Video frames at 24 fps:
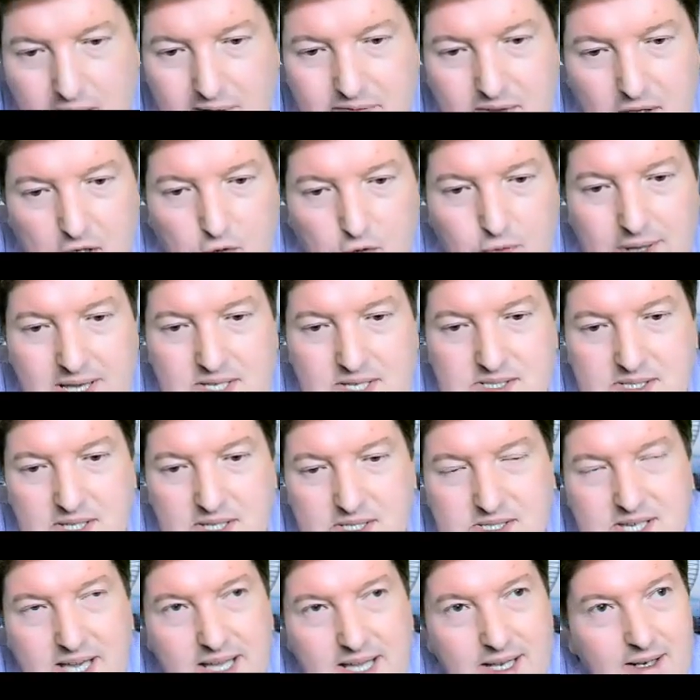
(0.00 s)
have to grease the
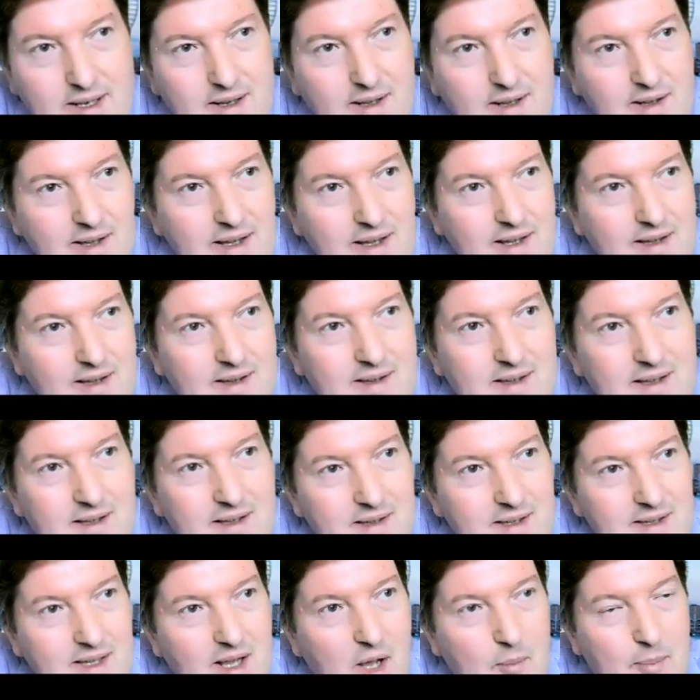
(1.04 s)
tin,
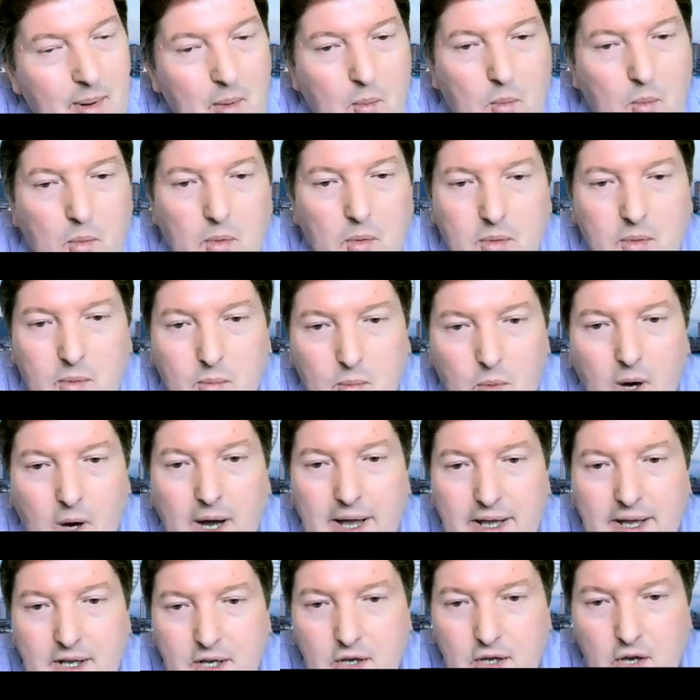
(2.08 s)
but
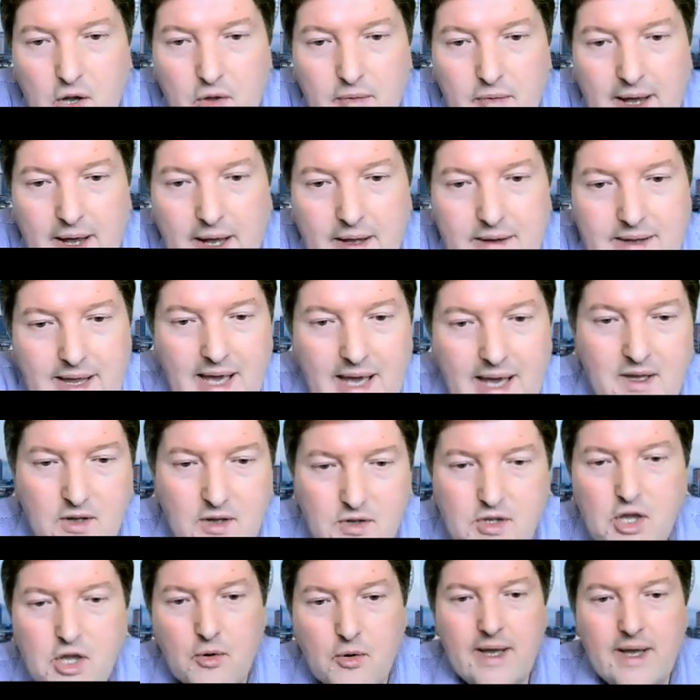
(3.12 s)
why do you do that? Yeah, you
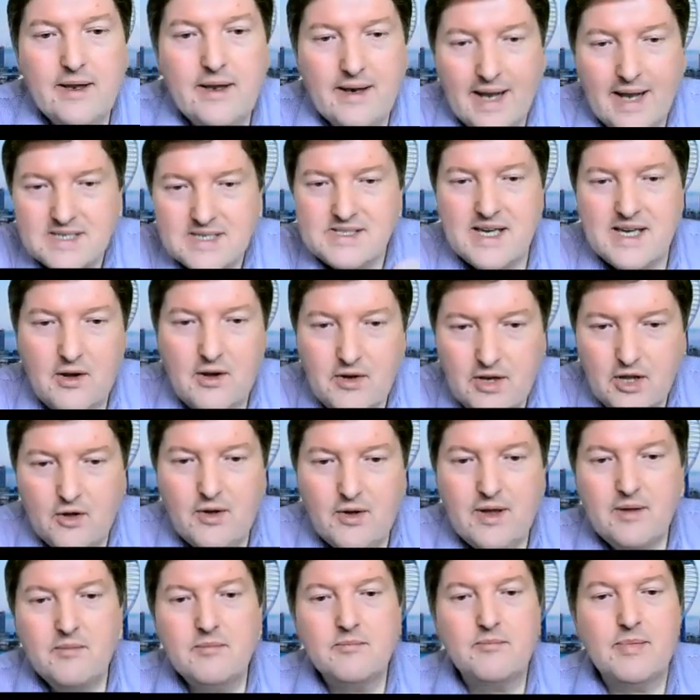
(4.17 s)
do it, and that's how you do
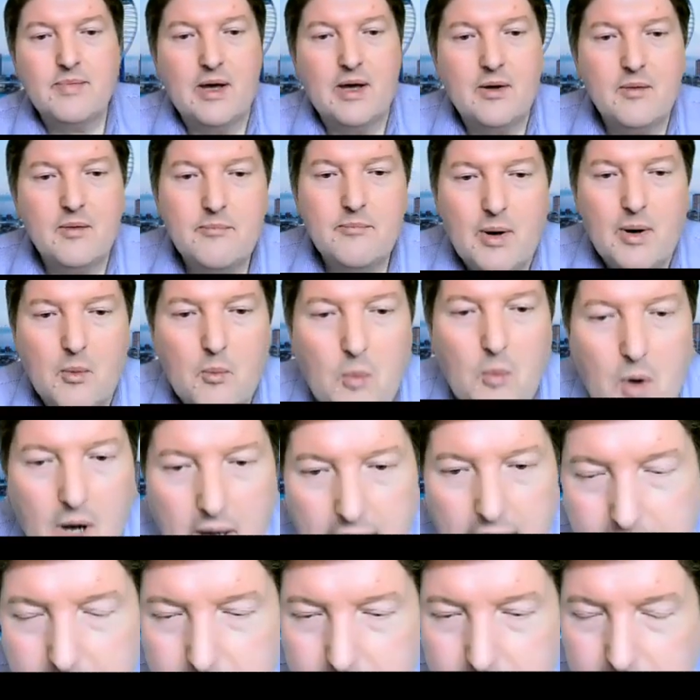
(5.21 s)
it. But
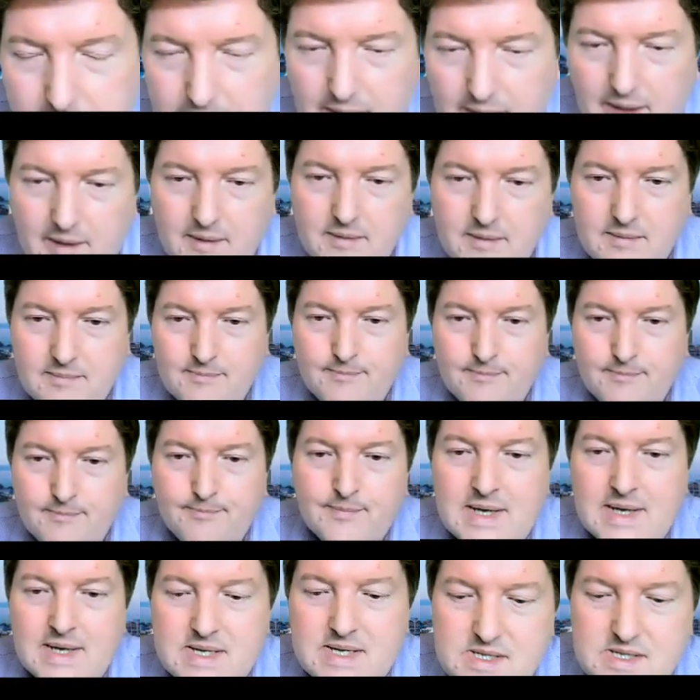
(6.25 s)
why?
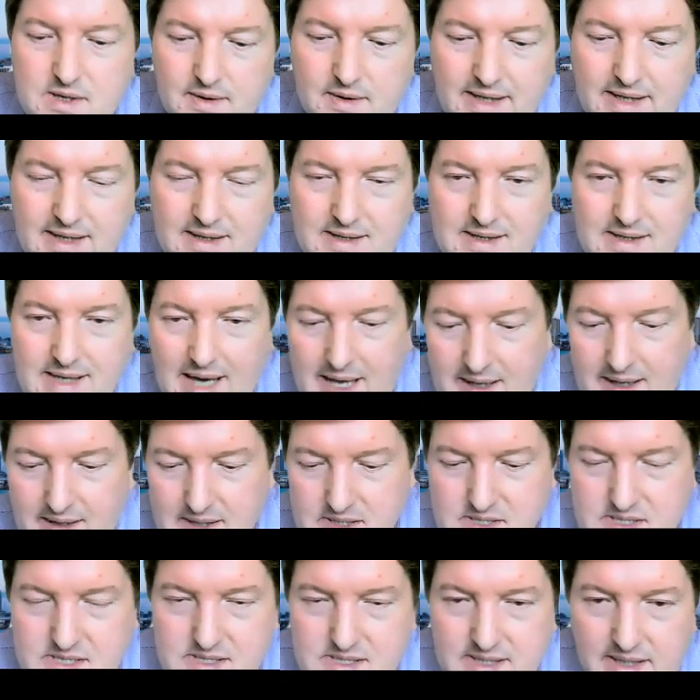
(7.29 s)
So the cake
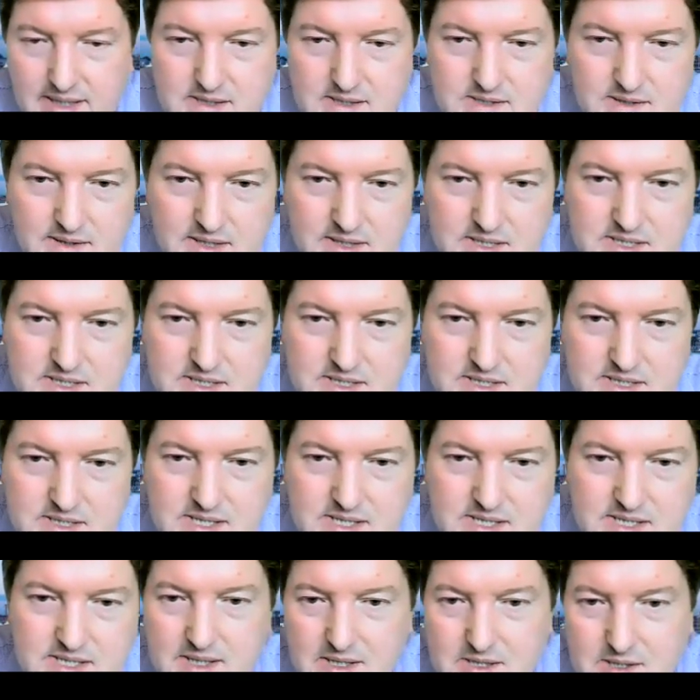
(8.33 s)
doesn't stick to the tin,
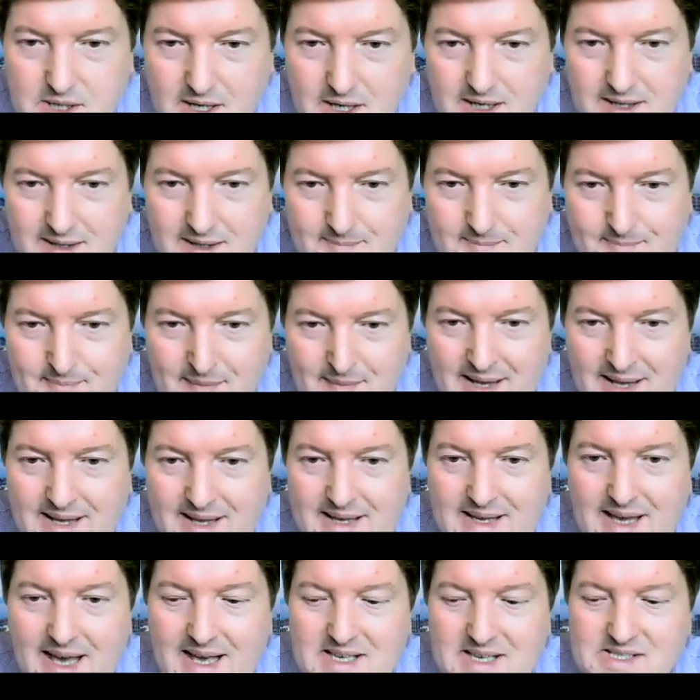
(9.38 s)
etc.
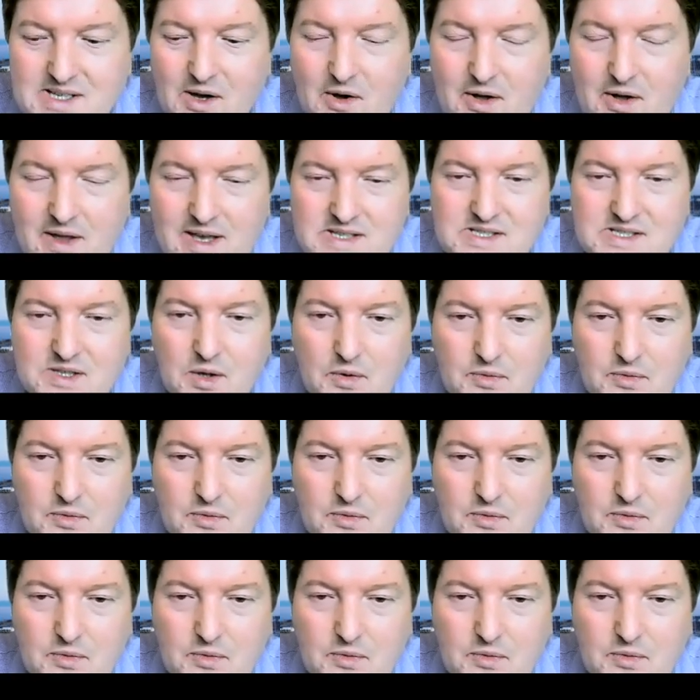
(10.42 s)
Yeah, so it's